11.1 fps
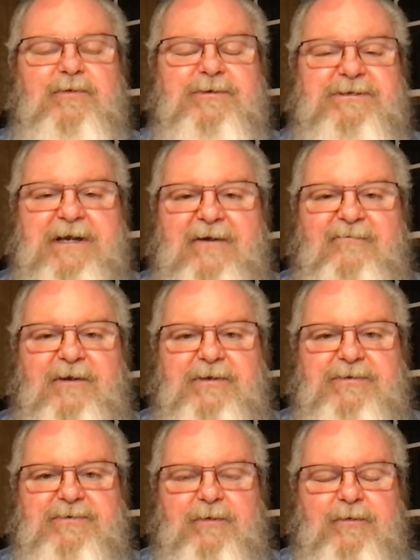to receive
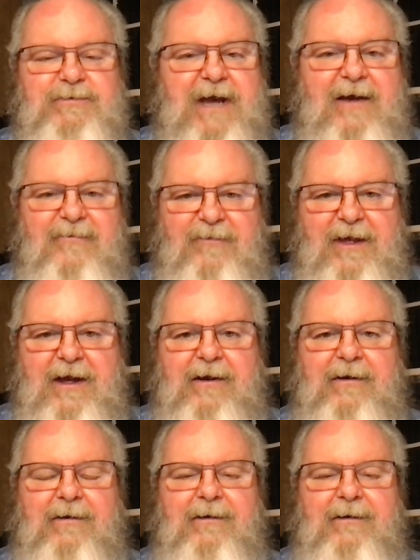these truths, and then